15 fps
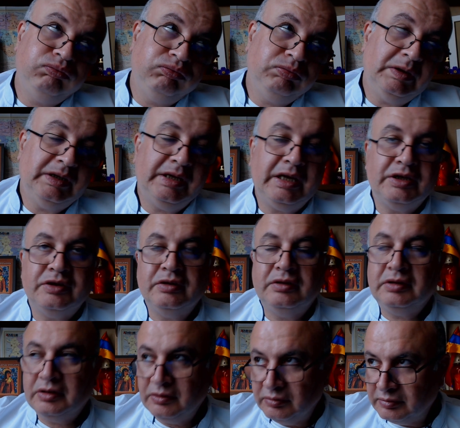but actually,
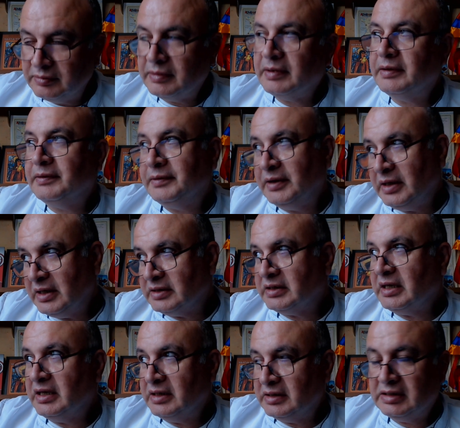good, uh, yes, I
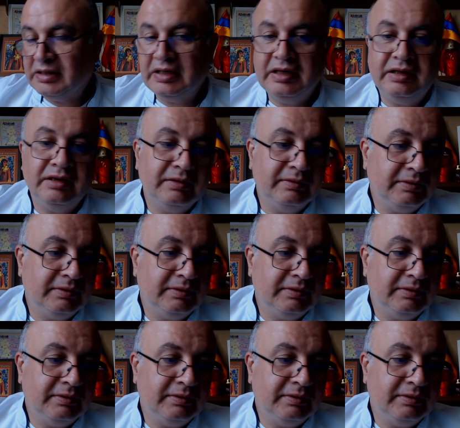understand,